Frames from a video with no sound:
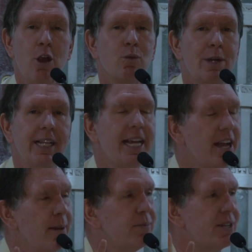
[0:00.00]
really
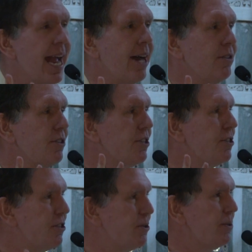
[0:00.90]
comes down to
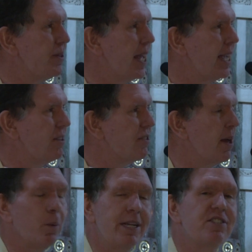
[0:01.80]
2 things
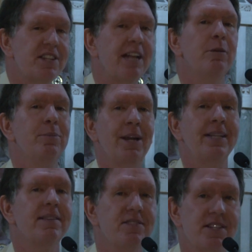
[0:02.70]
that we
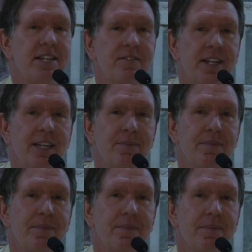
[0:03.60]
celebrate this evening.
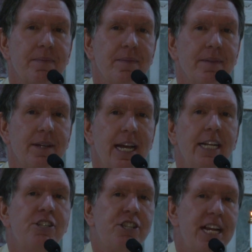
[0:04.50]

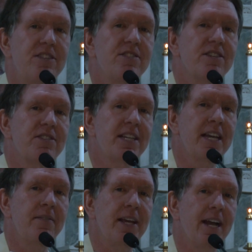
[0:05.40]
Jesus
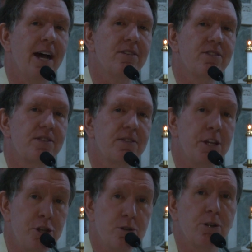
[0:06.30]
giving us the
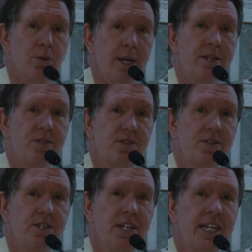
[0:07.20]

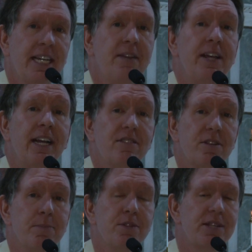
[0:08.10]
Eucharist, giving us
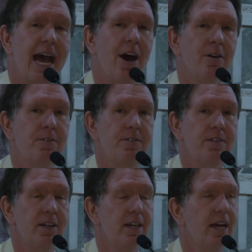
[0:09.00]
himself,
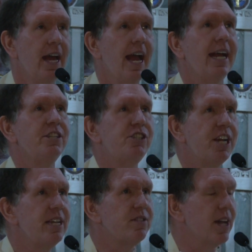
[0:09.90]
and
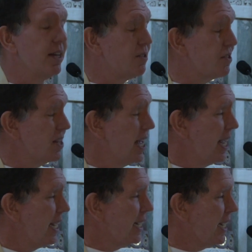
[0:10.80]
Jesus
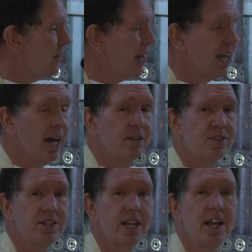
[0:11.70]
giving
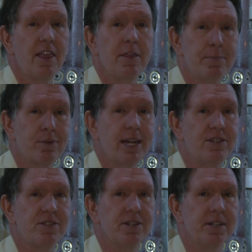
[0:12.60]
us the
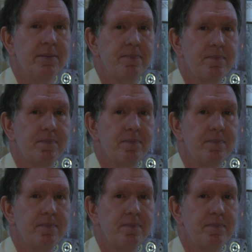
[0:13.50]
priesthood.